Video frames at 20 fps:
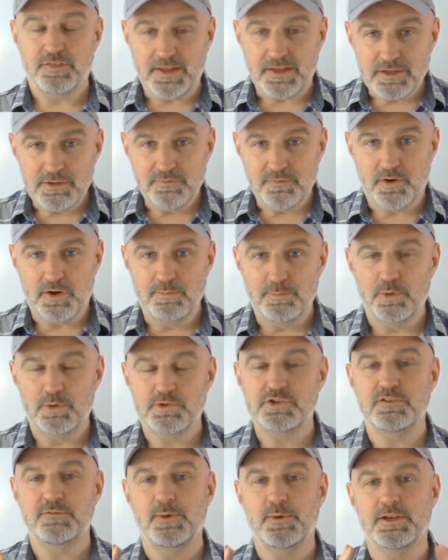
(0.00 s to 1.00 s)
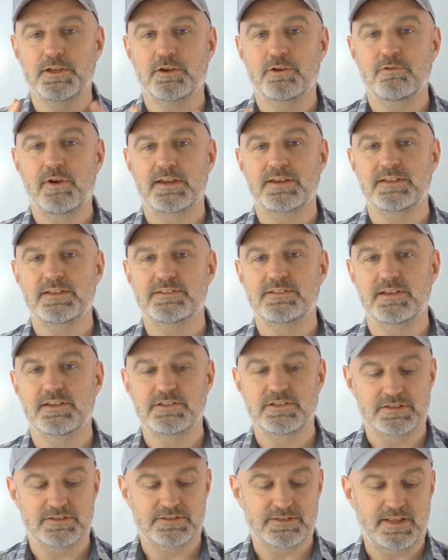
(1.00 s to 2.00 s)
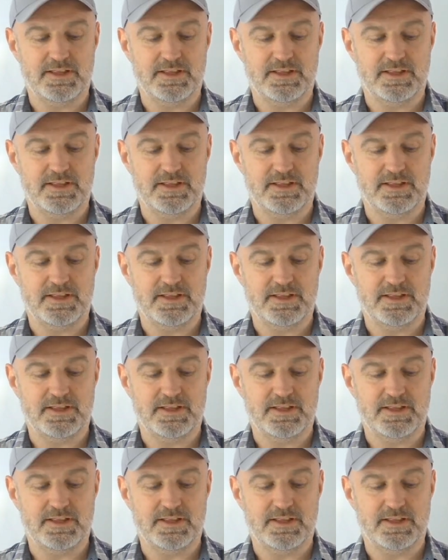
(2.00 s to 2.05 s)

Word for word: um, down here on the right.